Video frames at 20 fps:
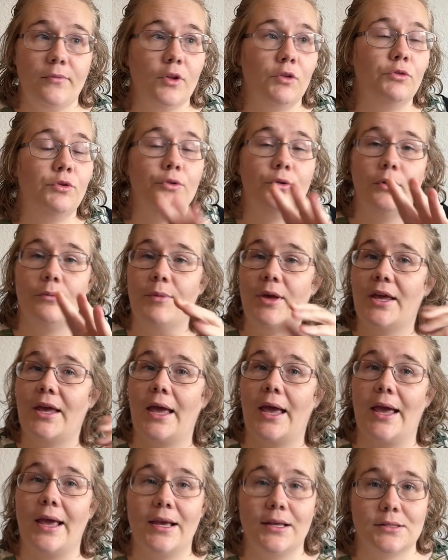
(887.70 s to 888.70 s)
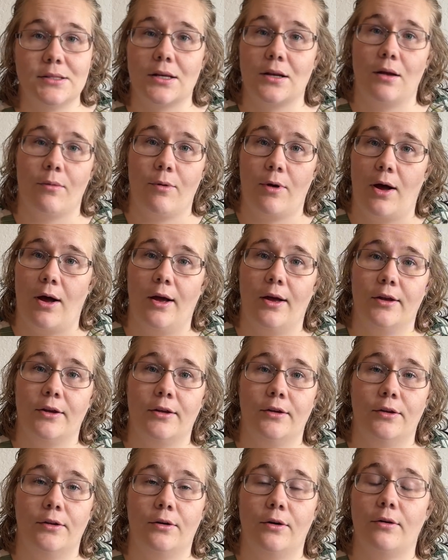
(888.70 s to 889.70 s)
You can make eggs in a pot.
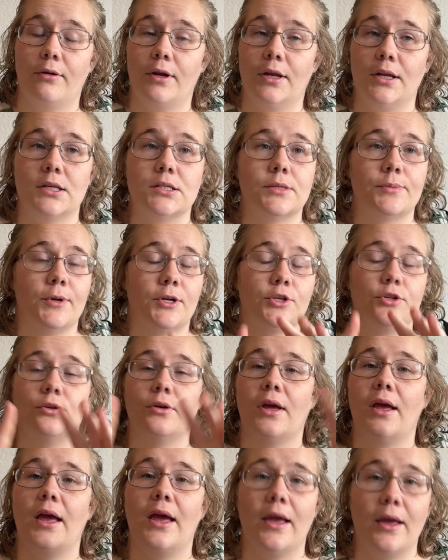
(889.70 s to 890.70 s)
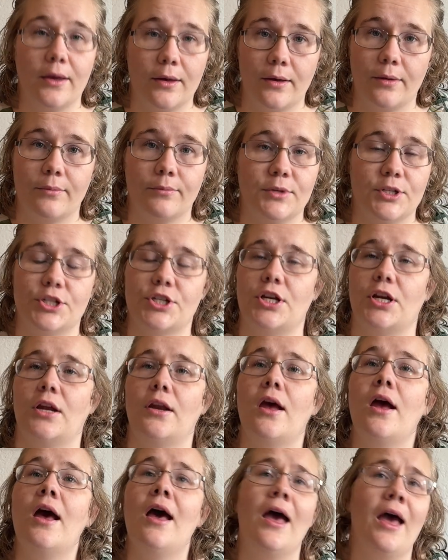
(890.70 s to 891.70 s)
You don't need a special egg machine.
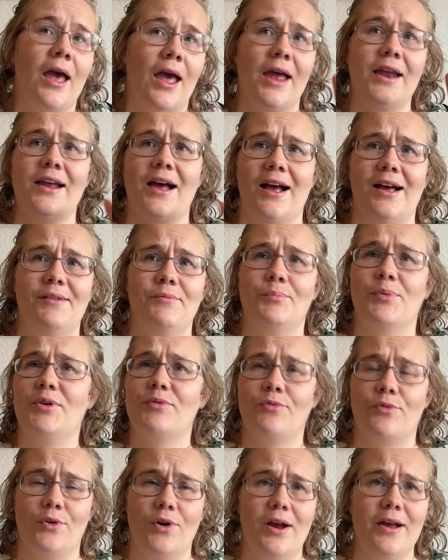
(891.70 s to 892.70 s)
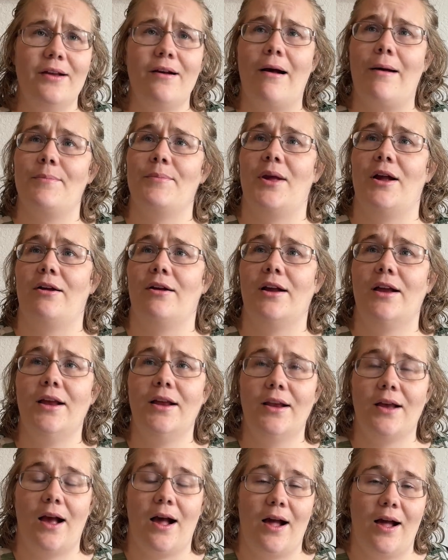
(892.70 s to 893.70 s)
And before I got
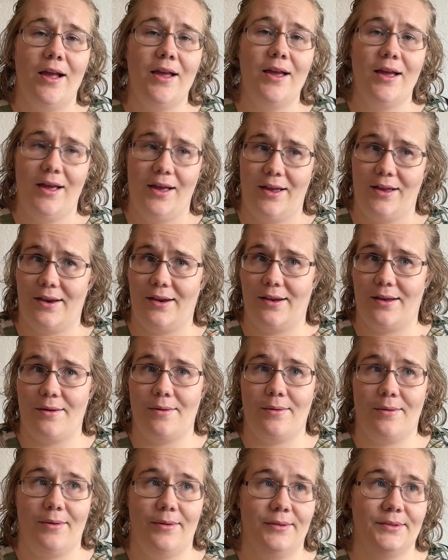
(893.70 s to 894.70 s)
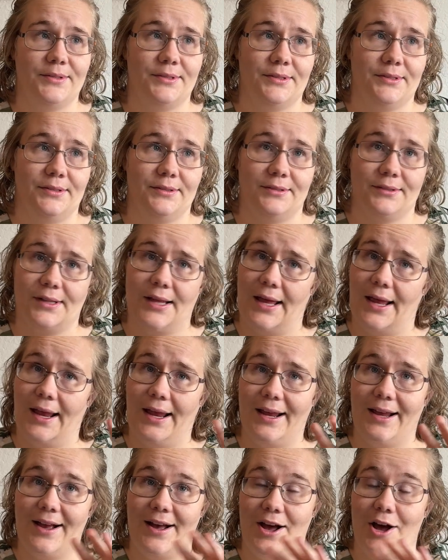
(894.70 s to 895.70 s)
married, I had
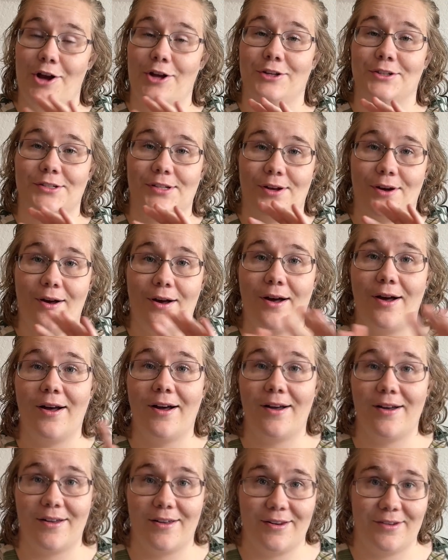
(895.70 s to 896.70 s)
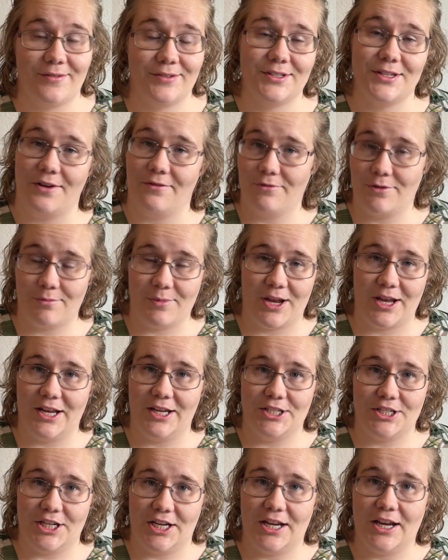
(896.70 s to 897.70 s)
like a ton of stuff for my
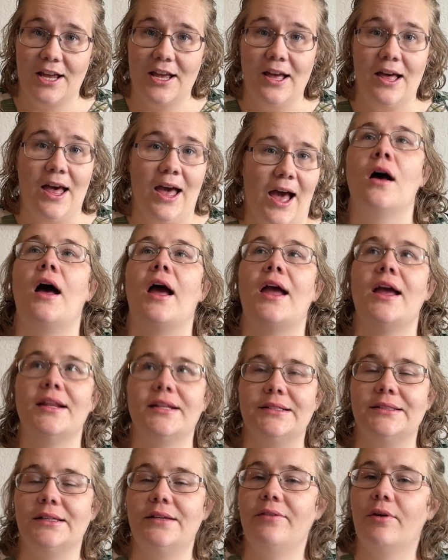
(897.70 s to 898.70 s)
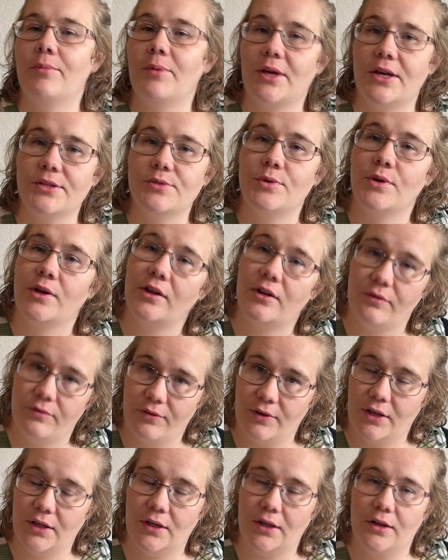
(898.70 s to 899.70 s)
kitchen. I had to leave it because we couldn't
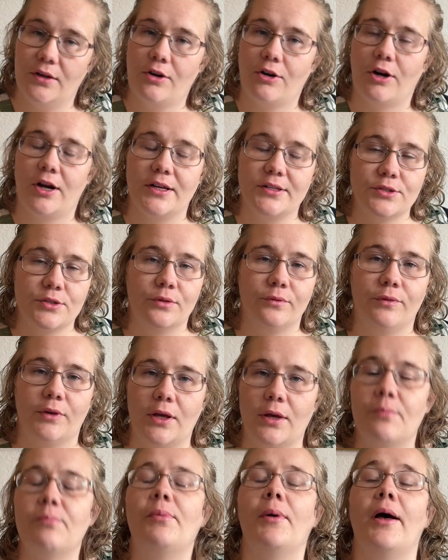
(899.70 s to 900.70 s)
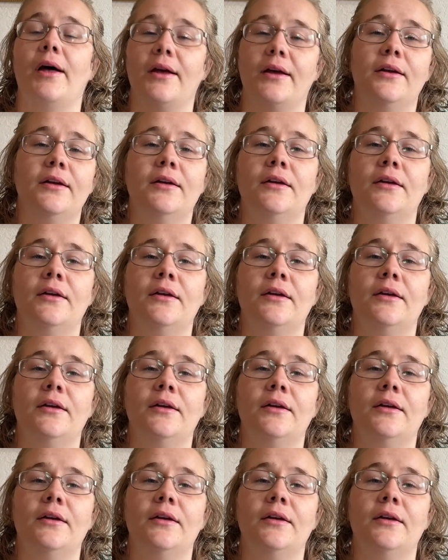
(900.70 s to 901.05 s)
fit it in our SUV, but